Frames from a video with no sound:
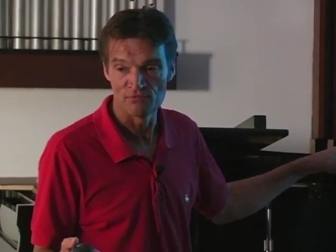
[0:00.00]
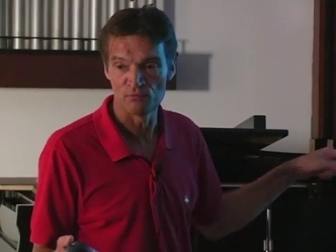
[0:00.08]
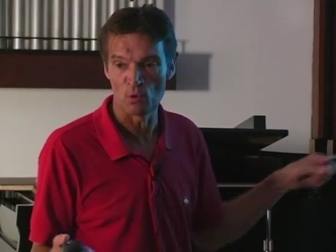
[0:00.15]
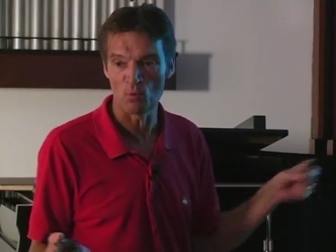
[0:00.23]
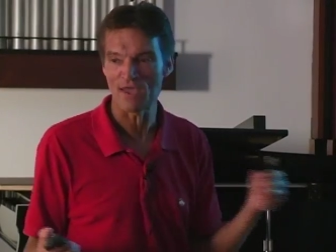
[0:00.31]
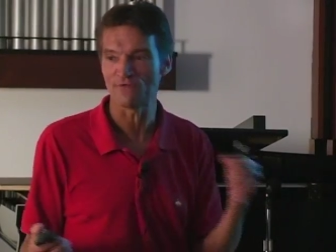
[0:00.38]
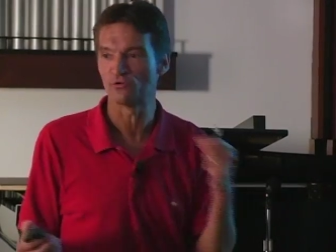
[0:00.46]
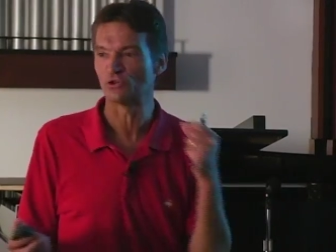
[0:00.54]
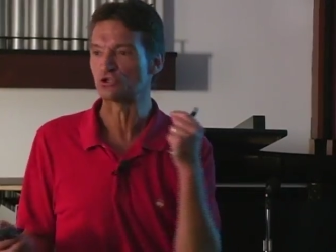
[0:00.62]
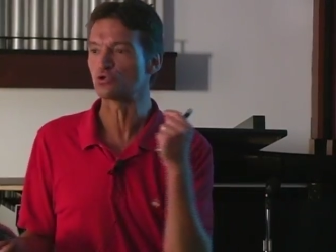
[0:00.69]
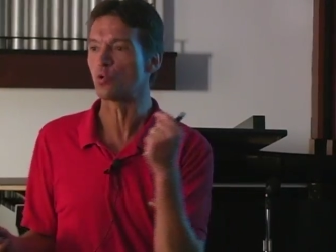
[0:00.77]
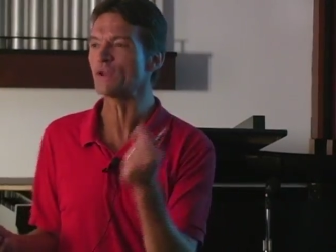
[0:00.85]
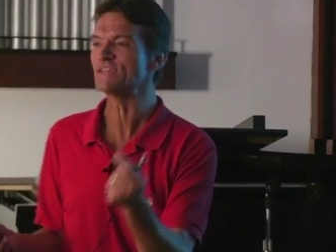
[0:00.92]
But we have only
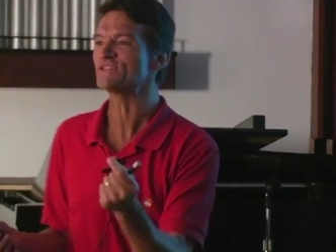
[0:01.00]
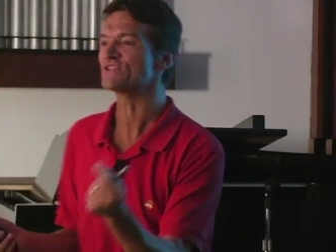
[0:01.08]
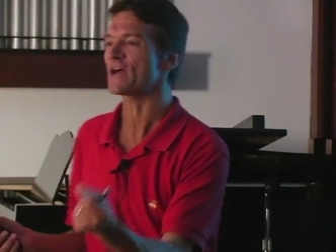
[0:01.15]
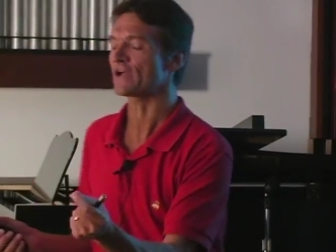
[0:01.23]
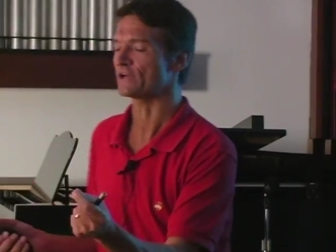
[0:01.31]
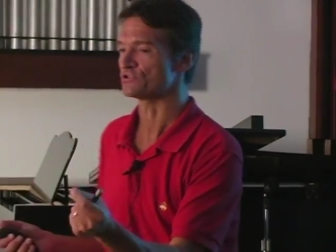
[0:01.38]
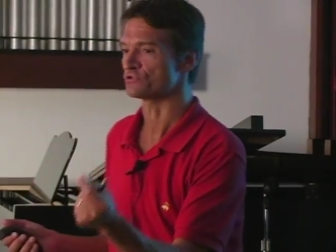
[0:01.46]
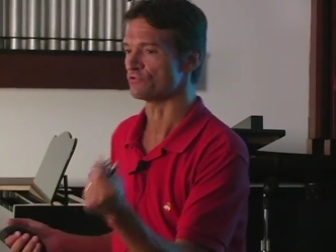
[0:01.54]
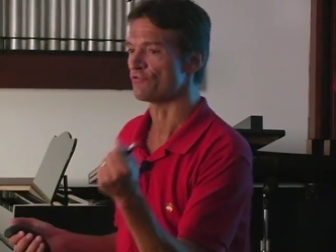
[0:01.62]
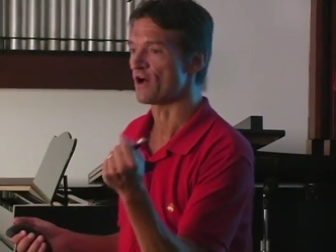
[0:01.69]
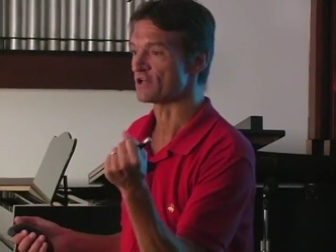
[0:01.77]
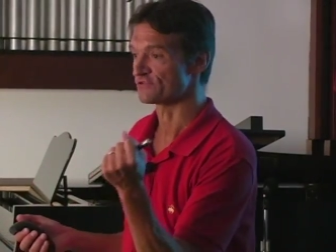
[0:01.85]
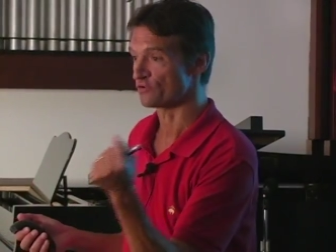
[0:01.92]
20 seconds of
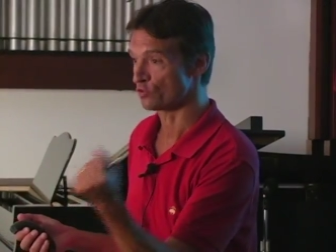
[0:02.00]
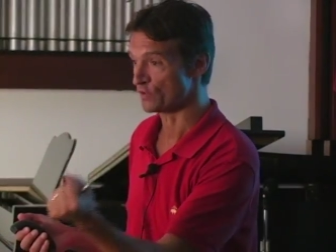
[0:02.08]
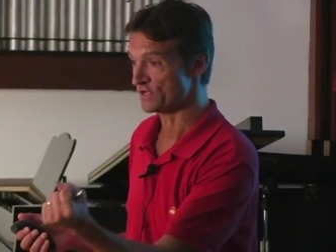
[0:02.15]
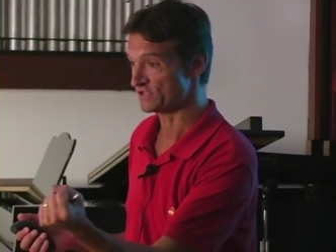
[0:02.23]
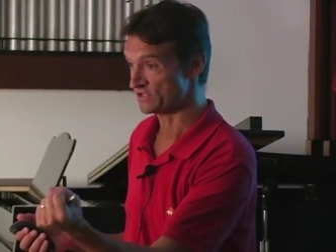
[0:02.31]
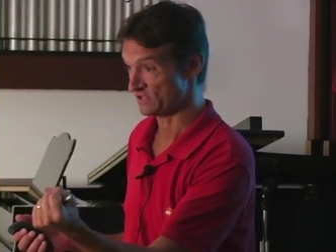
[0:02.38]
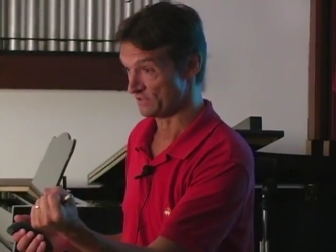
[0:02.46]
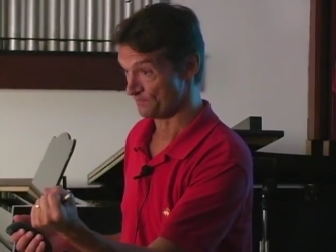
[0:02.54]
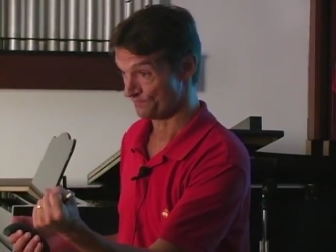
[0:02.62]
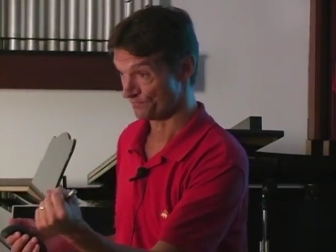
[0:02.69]
phosphocreatine.